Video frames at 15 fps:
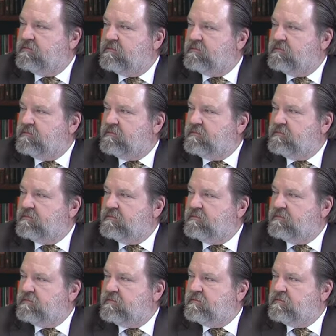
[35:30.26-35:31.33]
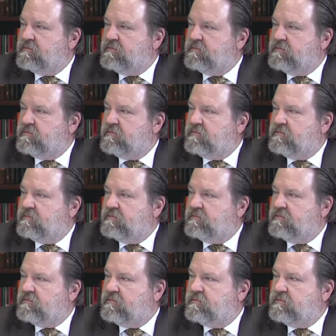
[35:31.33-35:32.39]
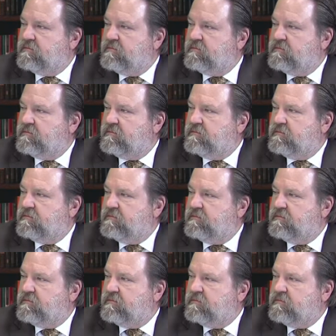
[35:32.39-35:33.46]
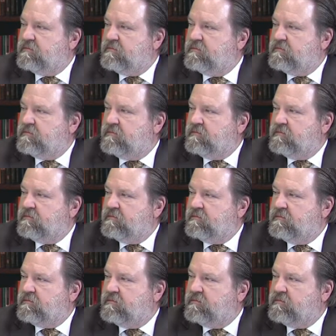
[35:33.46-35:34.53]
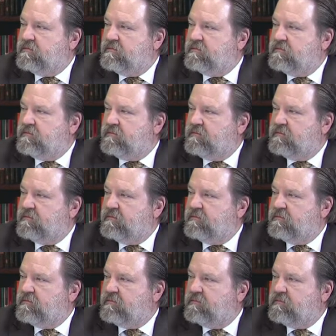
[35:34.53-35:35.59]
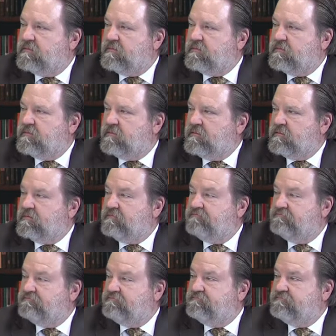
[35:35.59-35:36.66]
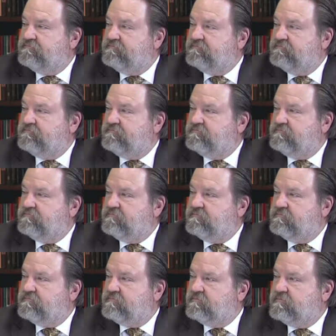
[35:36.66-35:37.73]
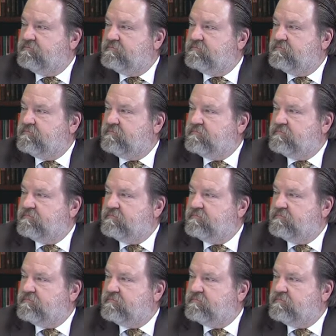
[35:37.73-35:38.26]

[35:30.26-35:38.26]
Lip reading: (not speaking)